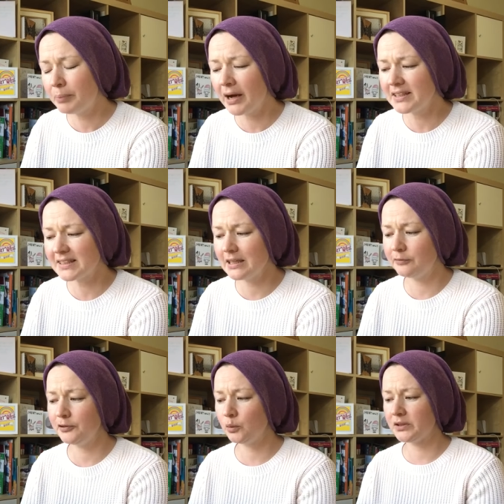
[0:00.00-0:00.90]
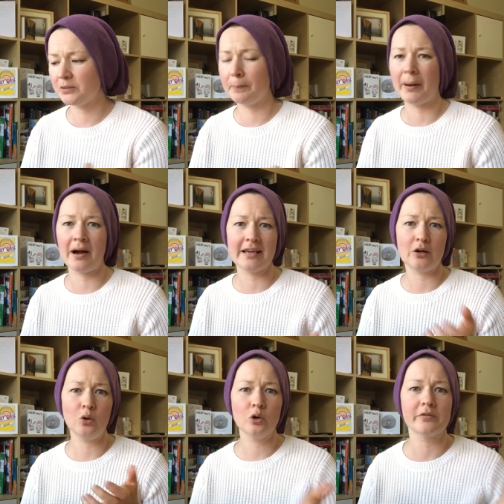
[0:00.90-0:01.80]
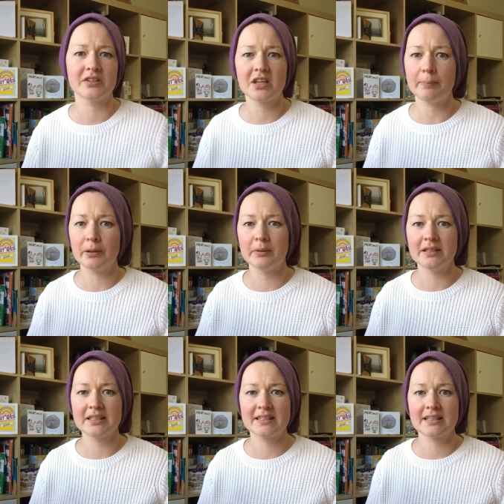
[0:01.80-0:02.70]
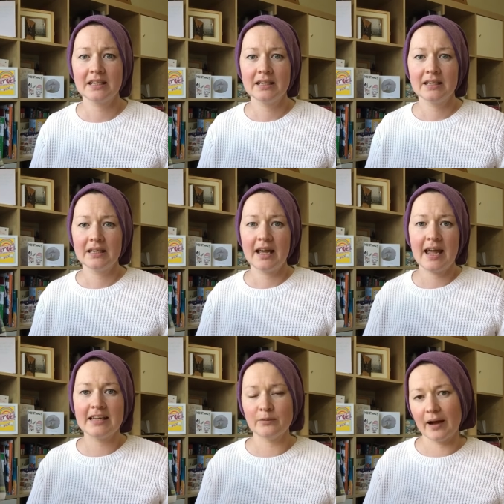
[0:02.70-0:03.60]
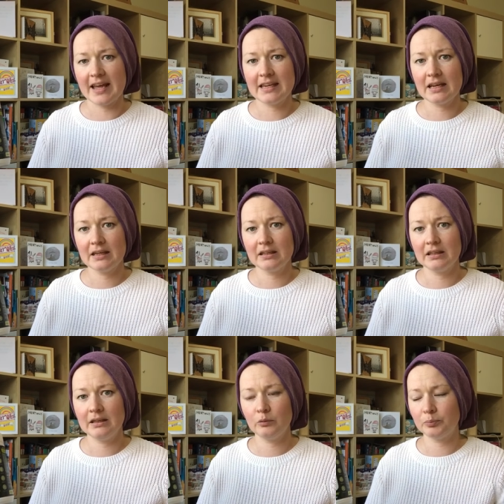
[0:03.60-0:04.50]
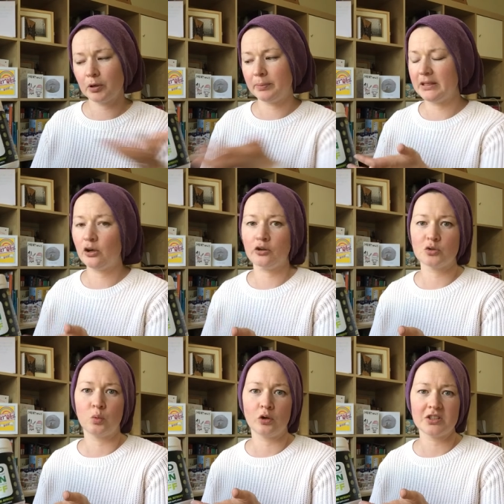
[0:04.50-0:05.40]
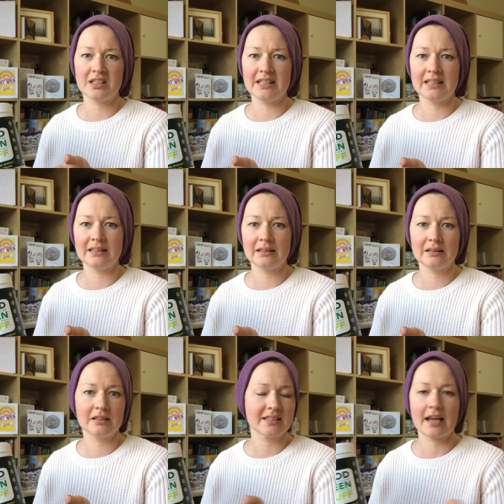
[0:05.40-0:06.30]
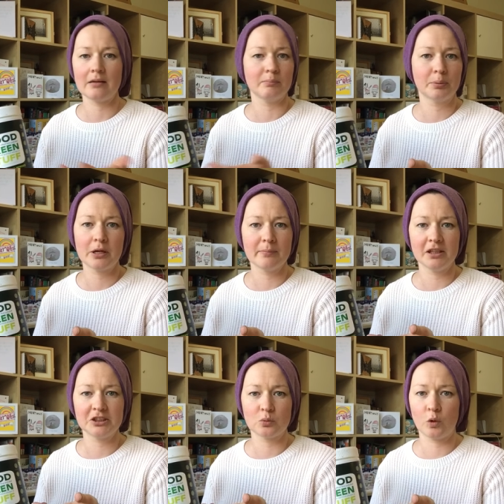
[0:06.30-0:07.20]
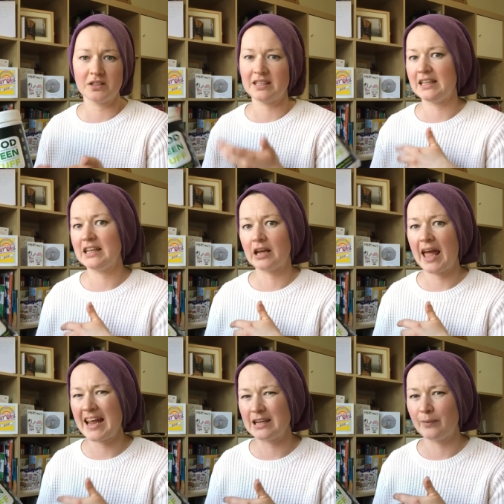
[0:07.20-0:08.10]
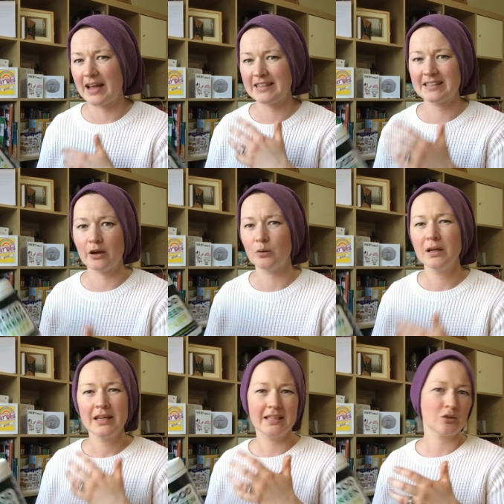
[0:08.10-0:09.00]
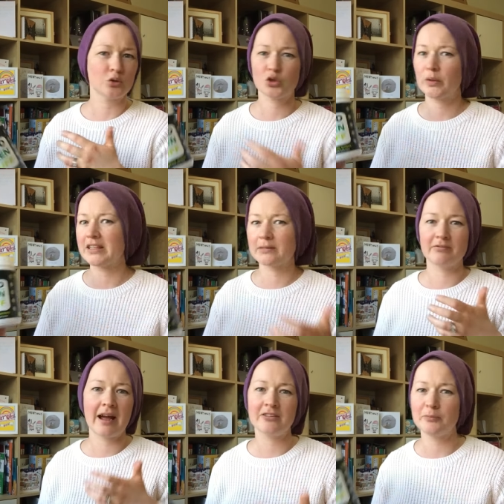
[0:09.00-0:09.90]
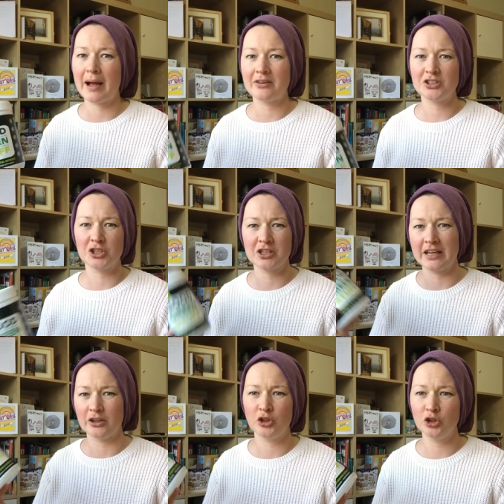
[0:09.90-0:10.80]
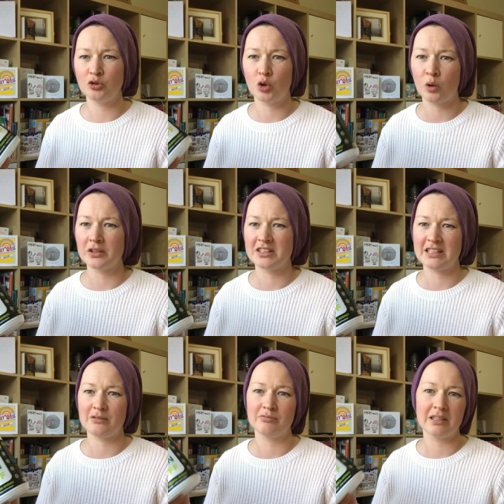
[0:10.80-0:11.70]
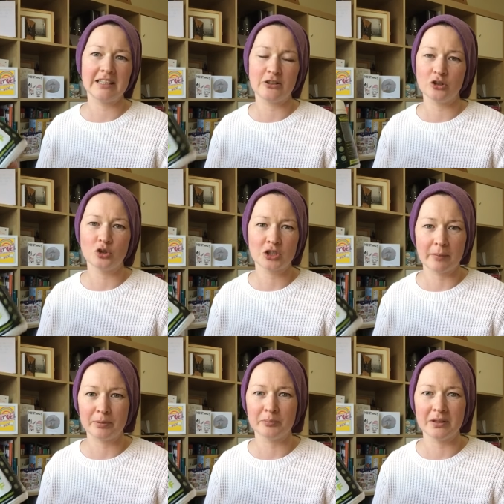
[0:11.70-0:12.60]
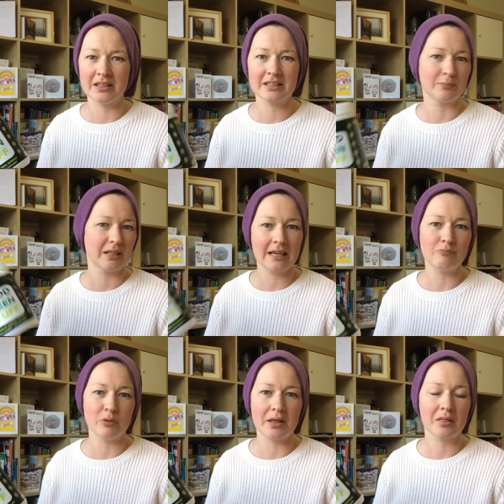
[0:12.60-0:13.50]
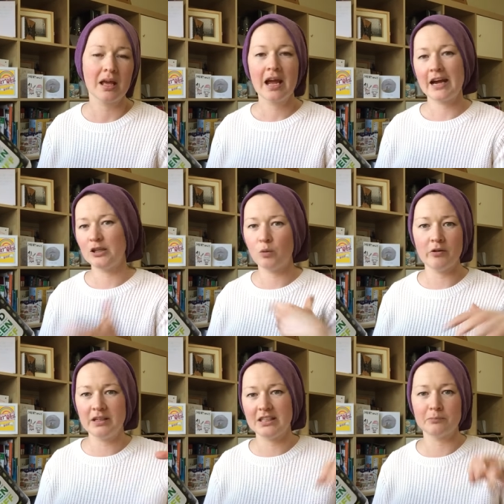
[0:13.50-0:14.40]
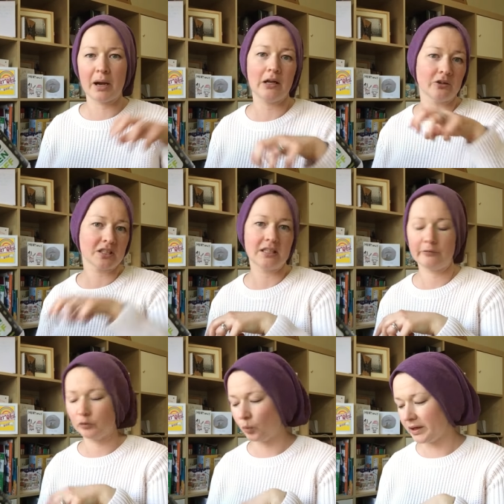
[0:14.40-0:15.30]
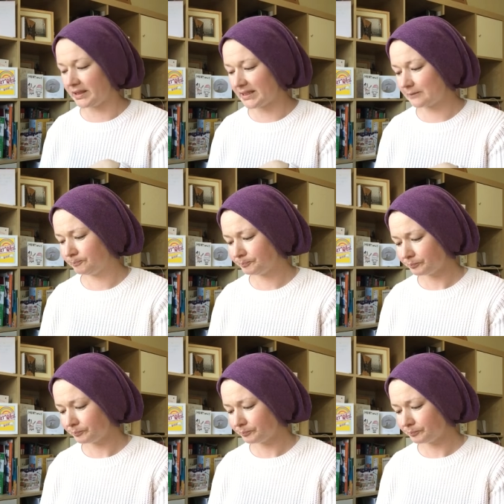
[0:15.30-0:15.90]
but if you were to buy all of the supplements anyway, it would probably cost what's in the same pretty much as what's in here anyway. So it's all swings and roundabouts. Just get a good quality, really good supplement to begin with, and you won't need to buy lots of different ones.